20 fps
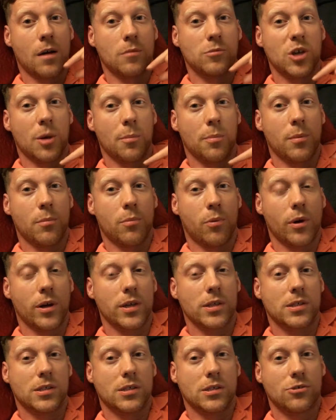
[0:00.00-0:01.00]
jumping
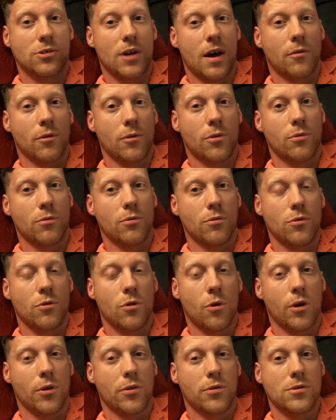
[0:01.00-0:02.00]
points to travel through
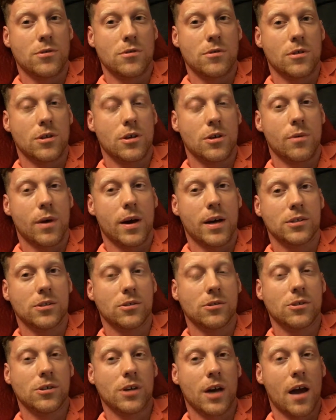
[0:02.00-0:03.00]
north to the U.S.
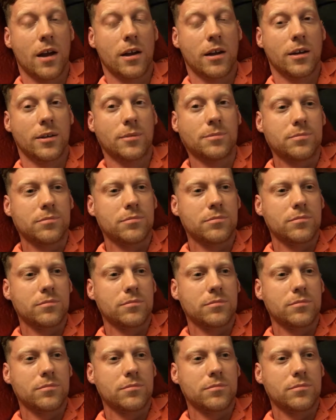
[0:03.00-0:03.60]
or to Canada.